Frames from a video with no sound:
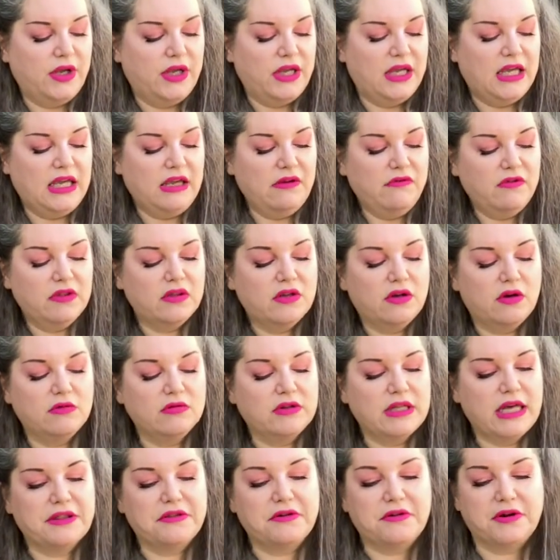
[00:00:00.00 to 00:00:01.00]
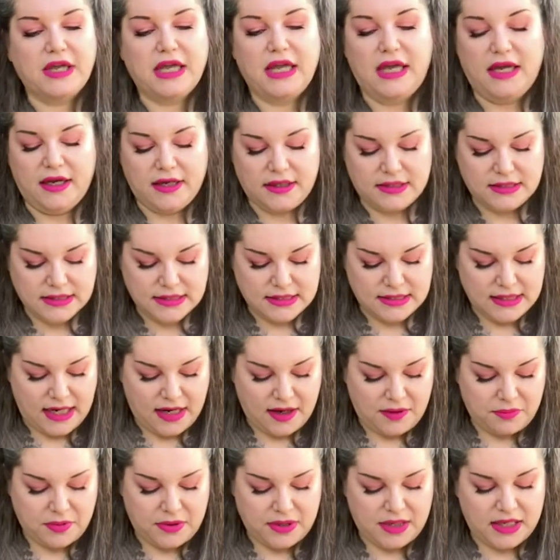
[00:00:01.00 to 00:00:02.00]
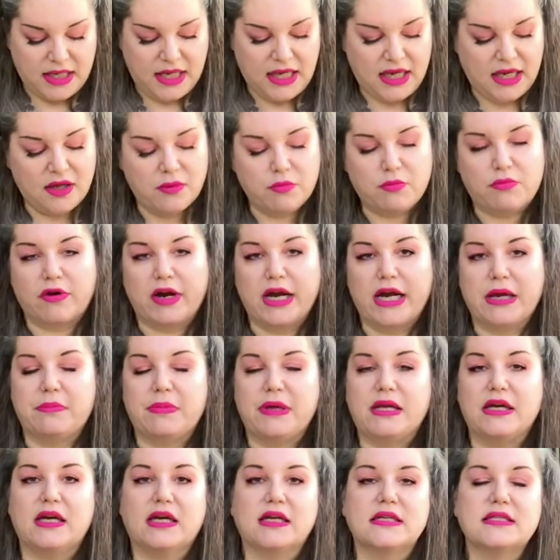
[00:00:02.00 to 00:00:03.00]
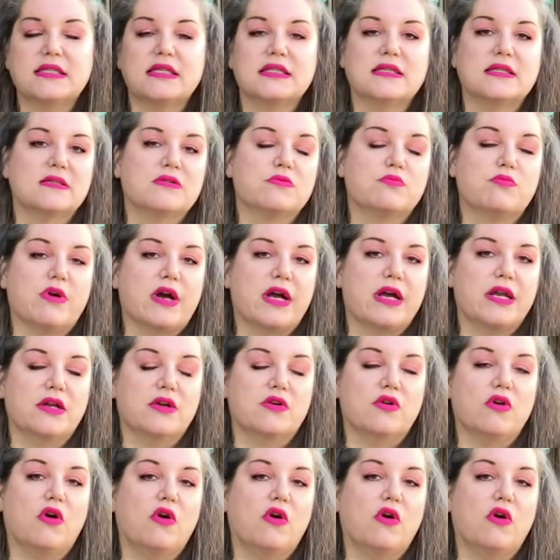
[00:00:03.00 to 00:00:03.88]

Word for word: even though leather can snap and can break because this is braided